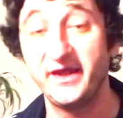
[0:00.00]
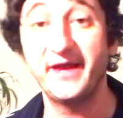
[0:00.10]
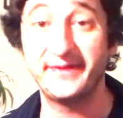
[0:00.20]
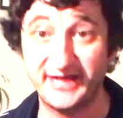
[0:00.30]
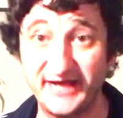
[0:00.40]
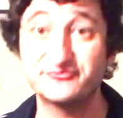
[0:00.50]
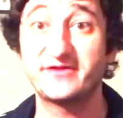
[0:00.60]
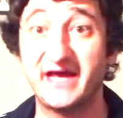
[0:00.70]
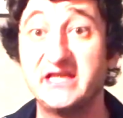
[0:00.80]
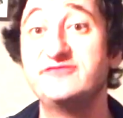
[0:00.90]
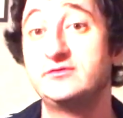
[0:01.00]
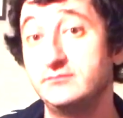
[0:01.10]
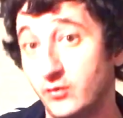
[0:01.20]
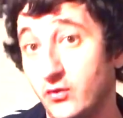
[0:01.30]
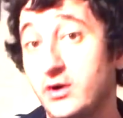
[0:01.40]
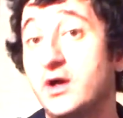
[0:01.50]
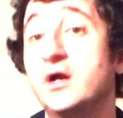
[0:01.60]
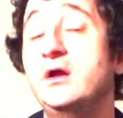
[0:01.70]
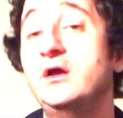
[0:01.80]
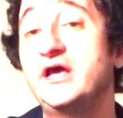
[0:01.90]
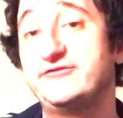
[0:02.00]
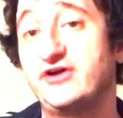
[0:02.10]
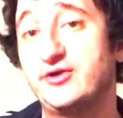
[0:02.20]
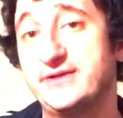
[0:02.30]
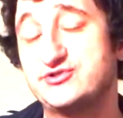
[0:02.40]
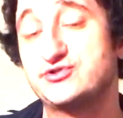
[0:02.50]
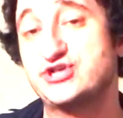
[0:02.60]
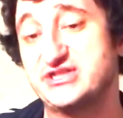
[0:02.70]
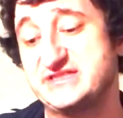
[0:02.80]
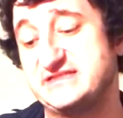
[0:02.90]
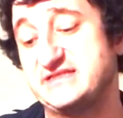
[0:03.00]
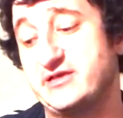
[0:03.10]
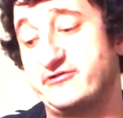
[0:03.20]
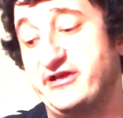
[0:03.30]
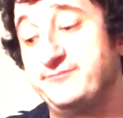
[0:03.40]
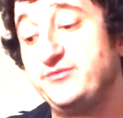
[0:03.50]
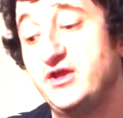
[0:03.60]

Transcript: and then after that, even more environmental justice theory,